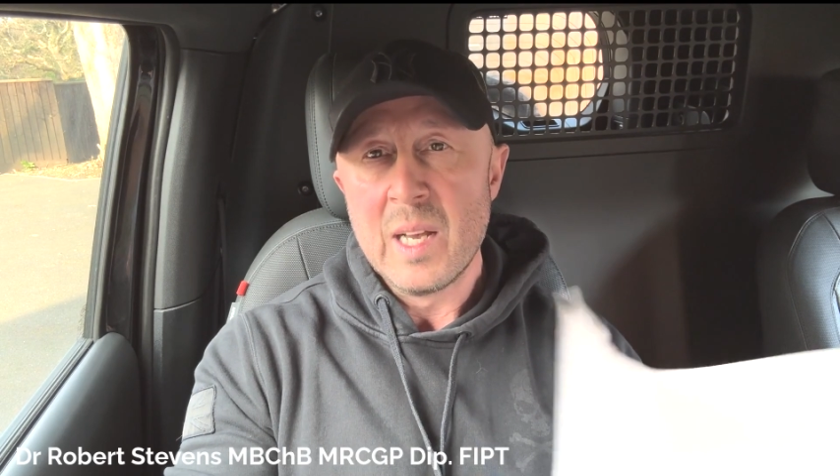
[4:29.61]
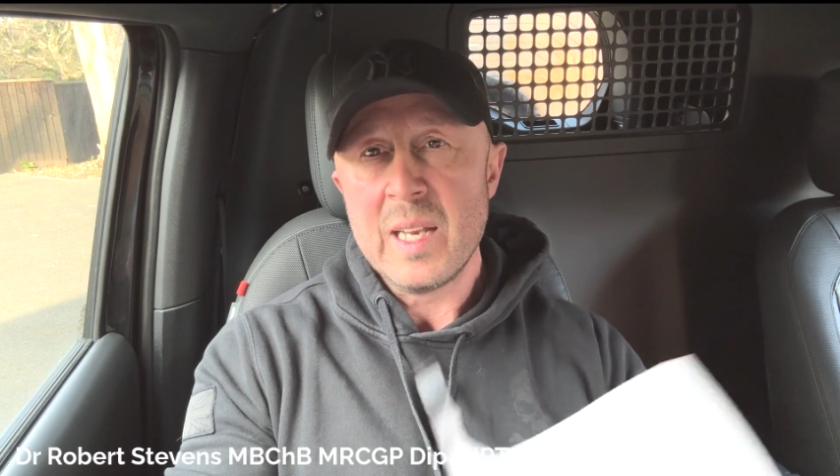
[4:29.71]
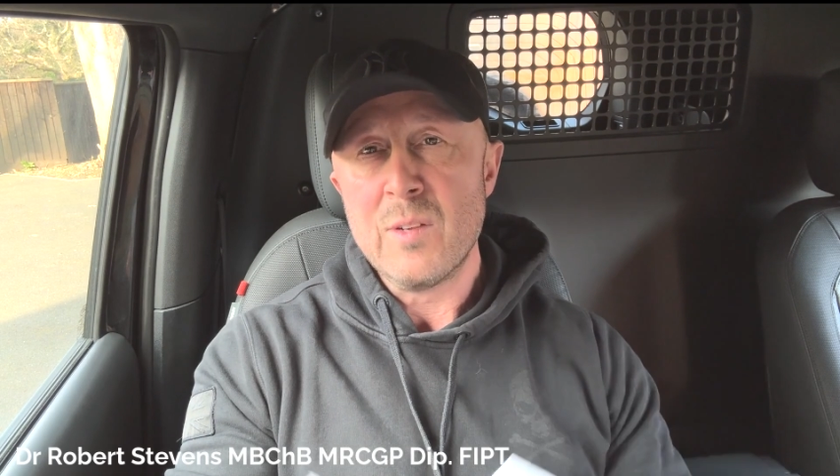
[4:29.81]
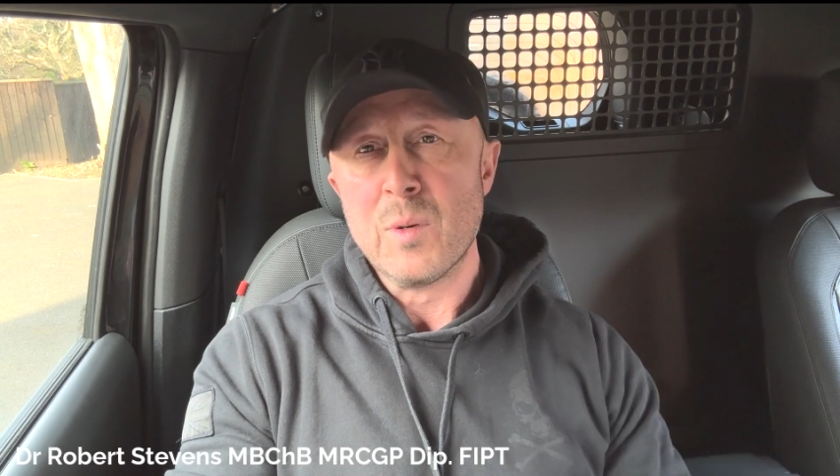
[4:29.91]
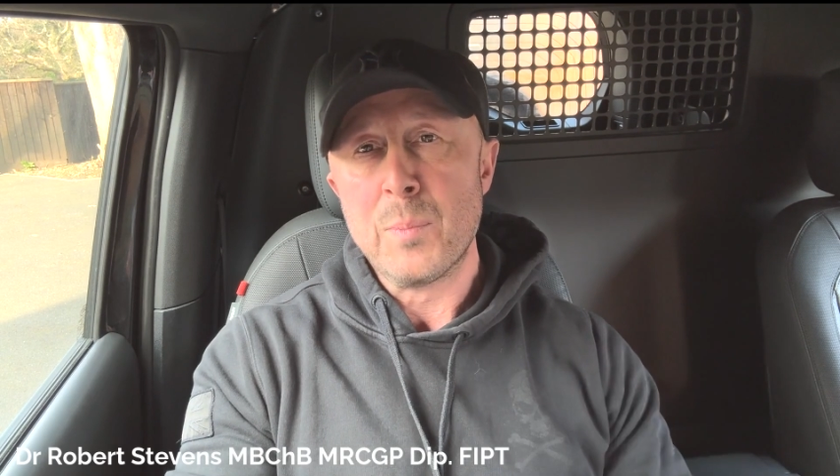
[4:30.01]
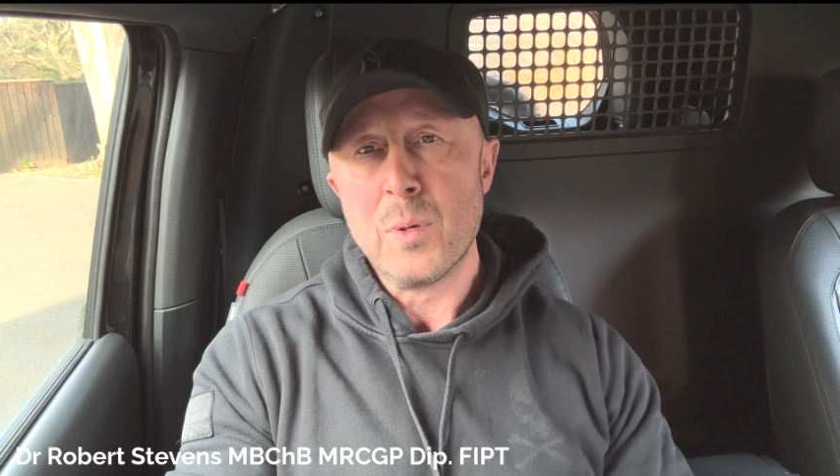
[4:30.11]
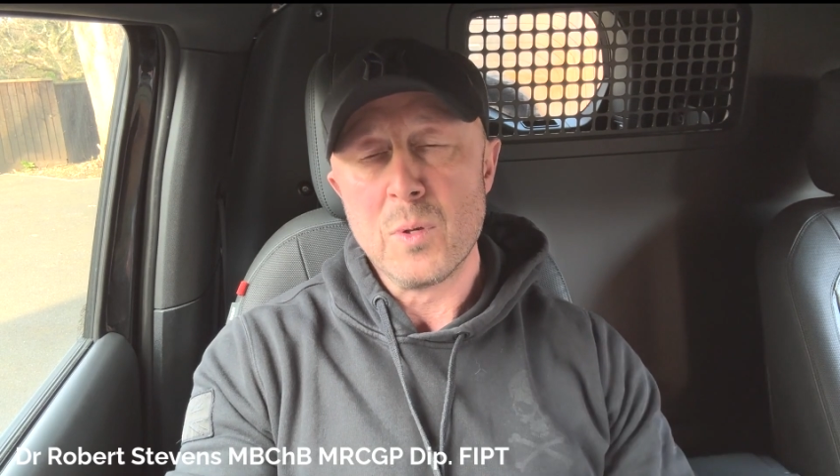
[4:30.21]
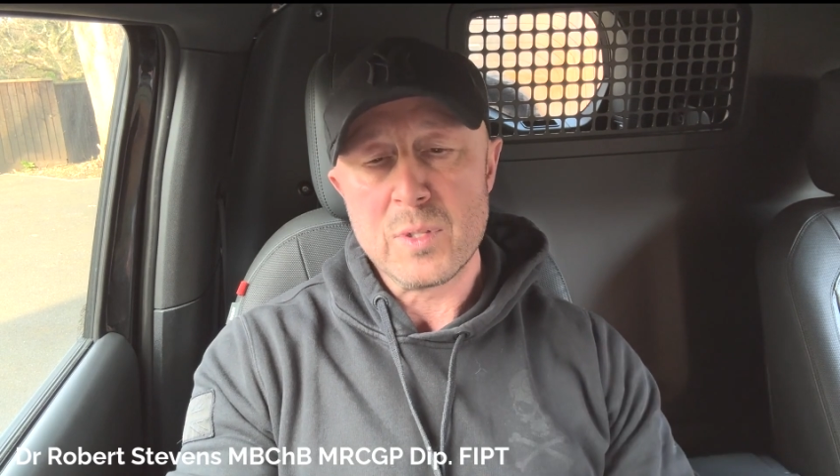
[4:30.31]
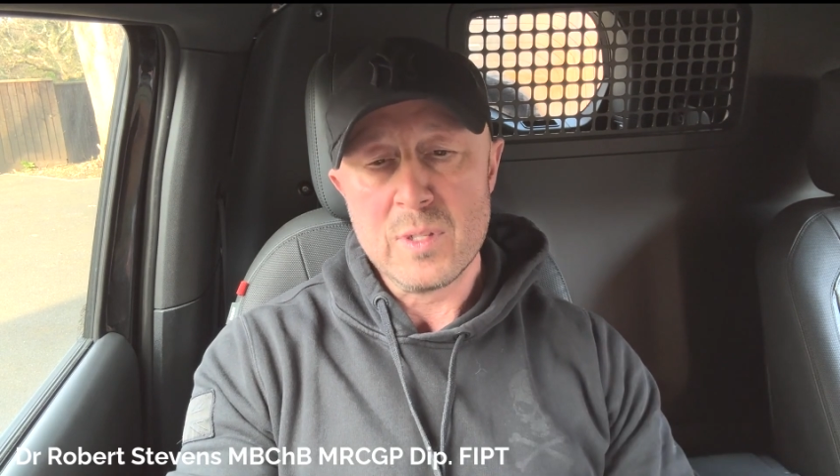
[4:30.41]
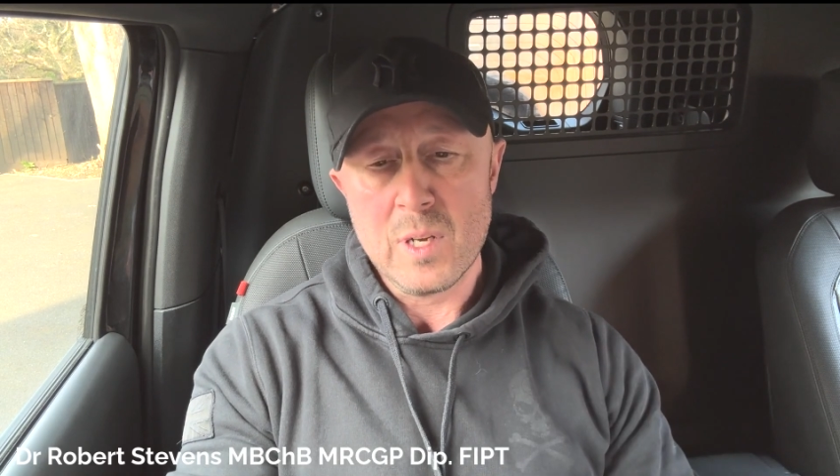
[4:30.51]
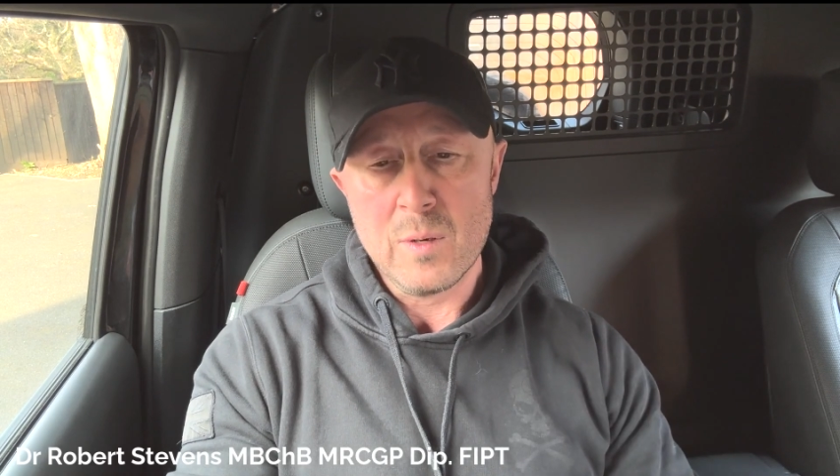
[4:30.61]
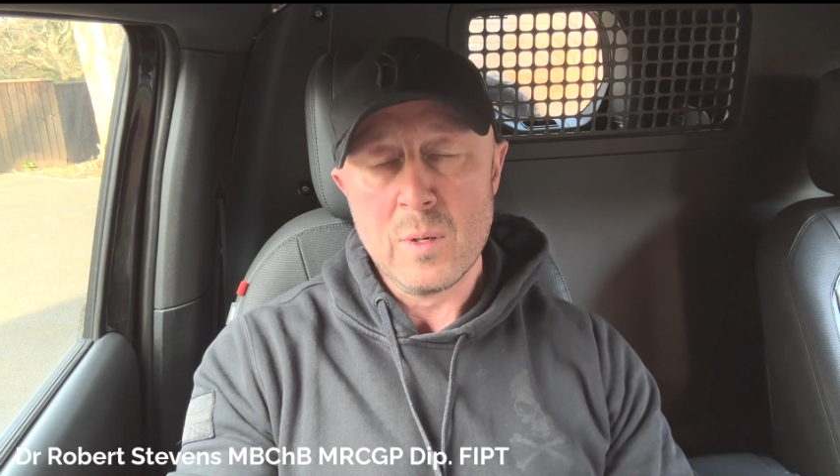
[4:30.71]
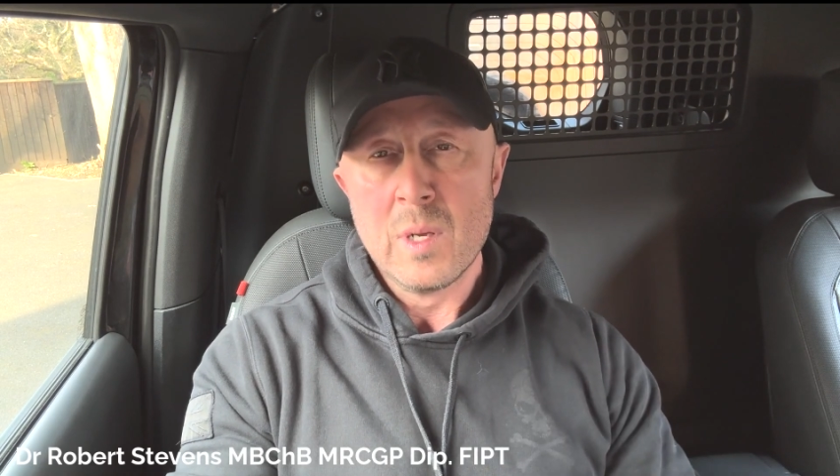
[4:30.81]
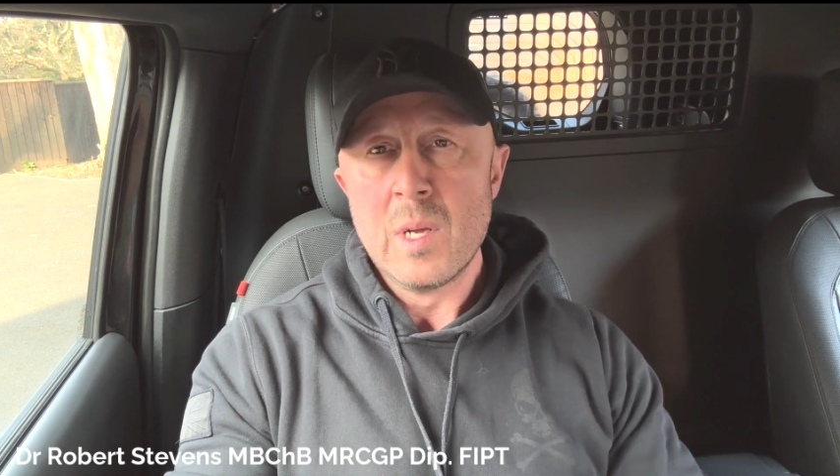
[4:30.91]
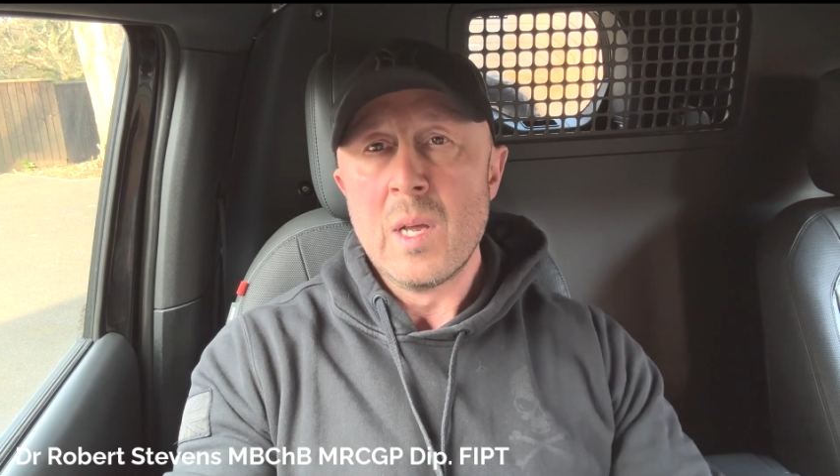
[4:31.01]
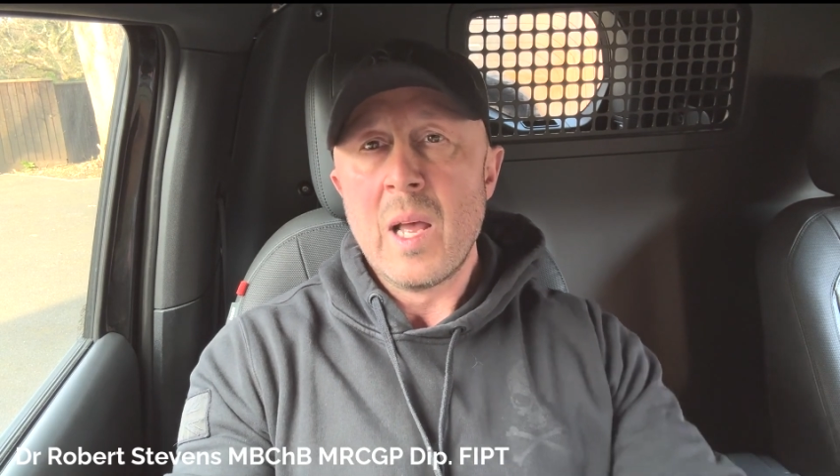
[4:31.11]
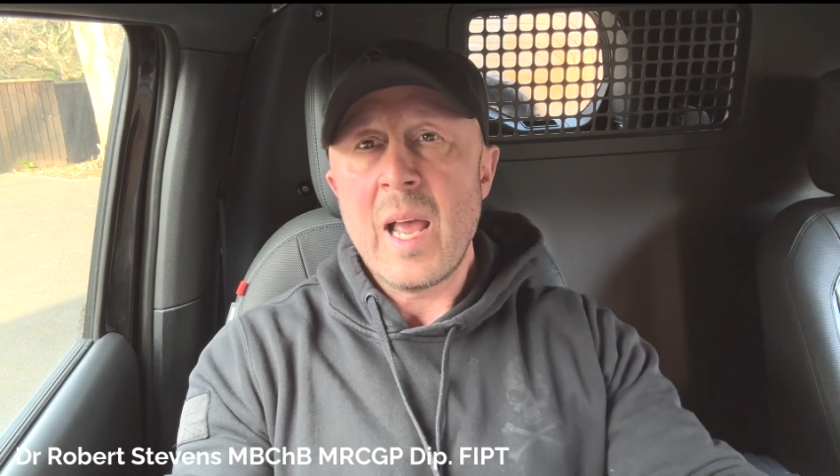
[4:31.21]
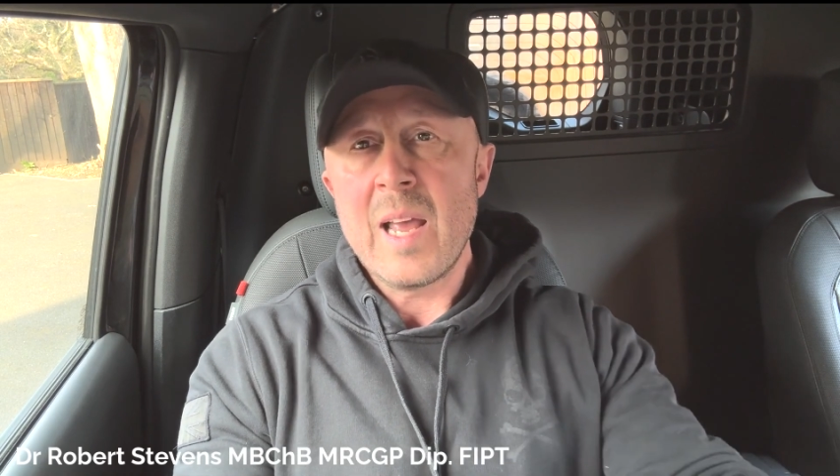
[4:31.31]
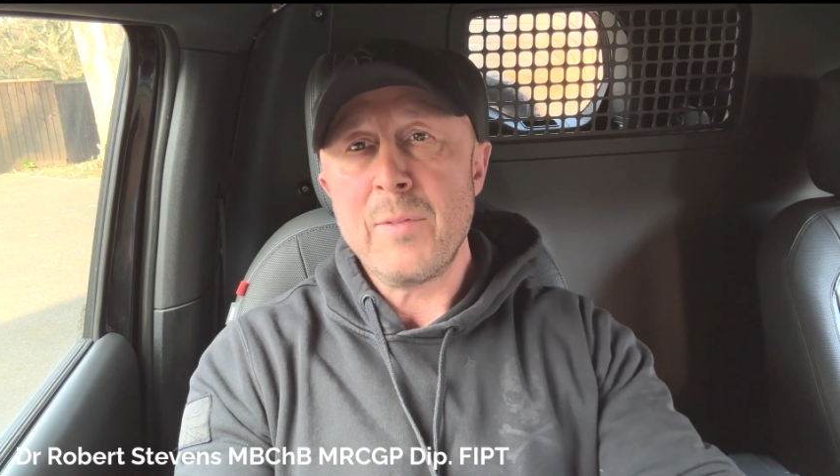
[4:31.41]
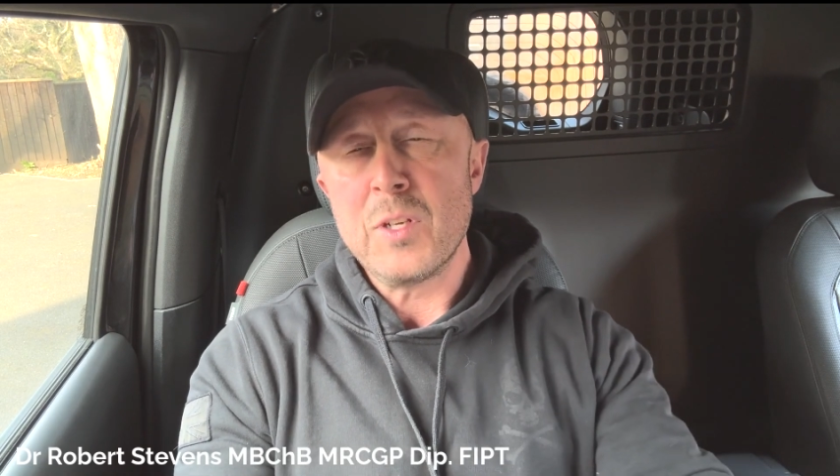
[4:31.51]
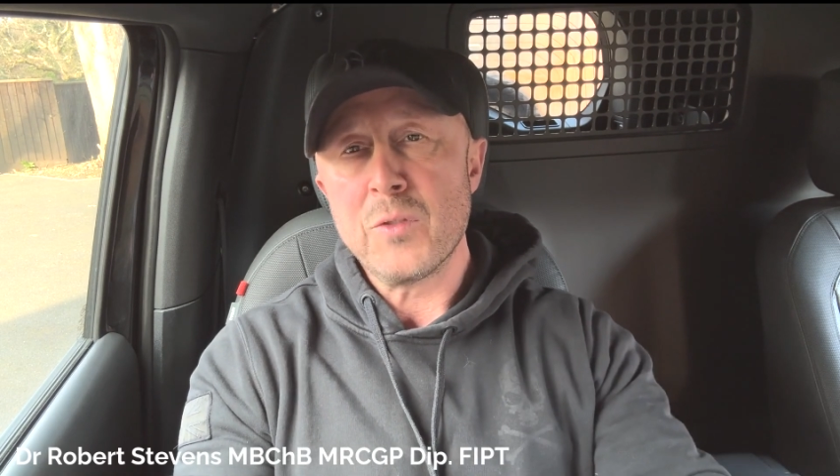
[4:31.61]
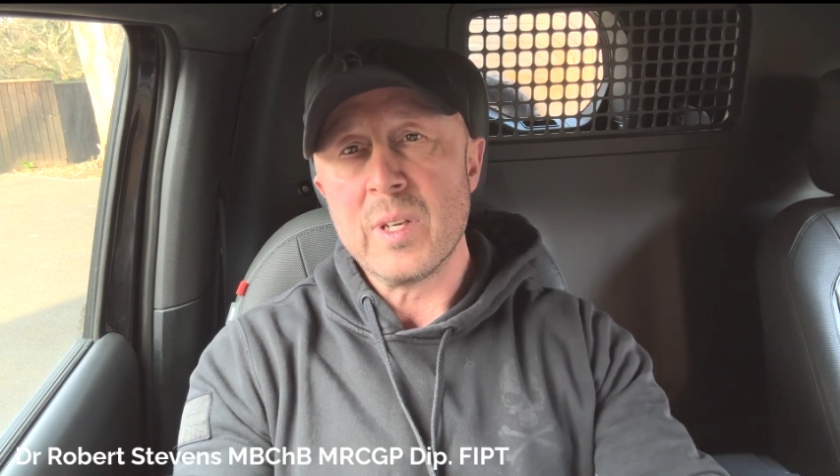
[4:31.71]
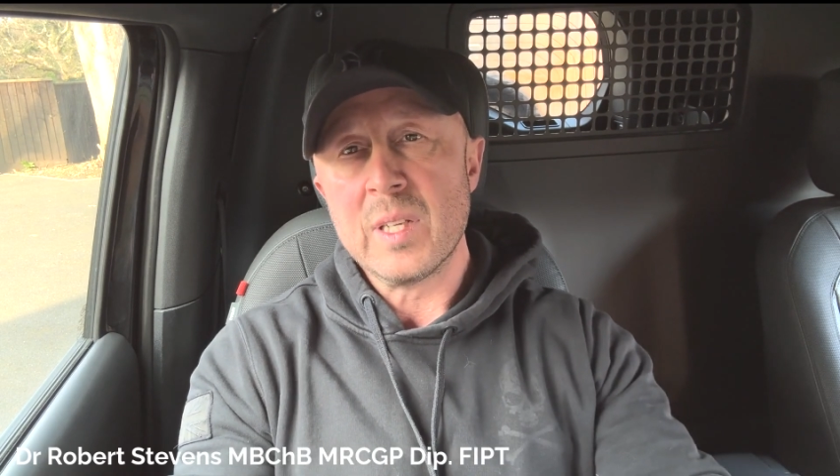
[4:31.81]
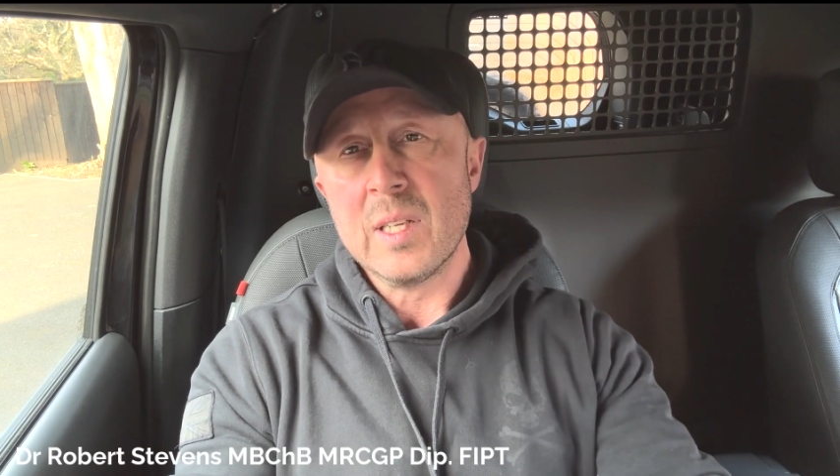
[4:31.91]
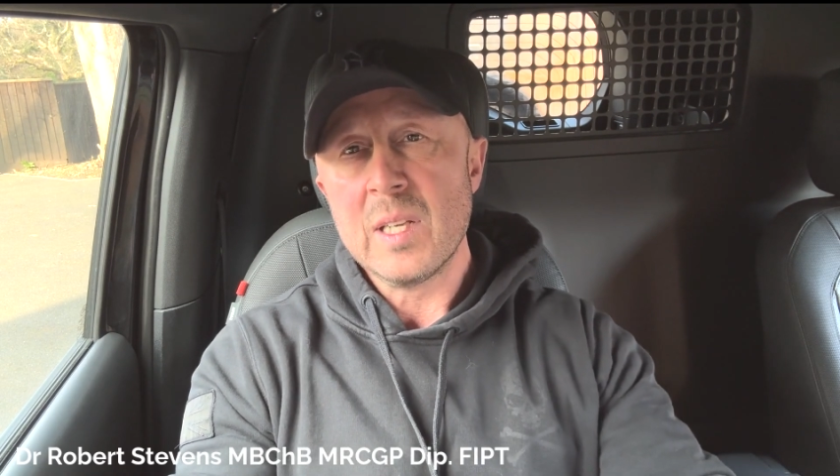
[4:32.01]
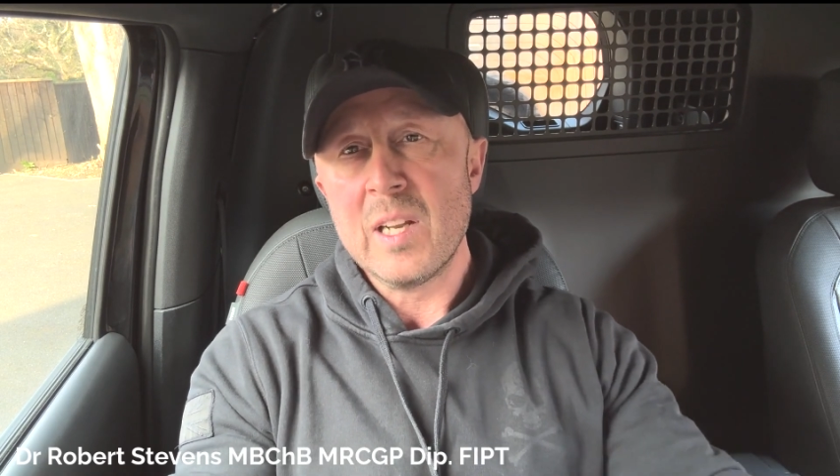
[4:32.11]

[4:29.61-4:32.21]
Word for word: and he reports no heavy drinking.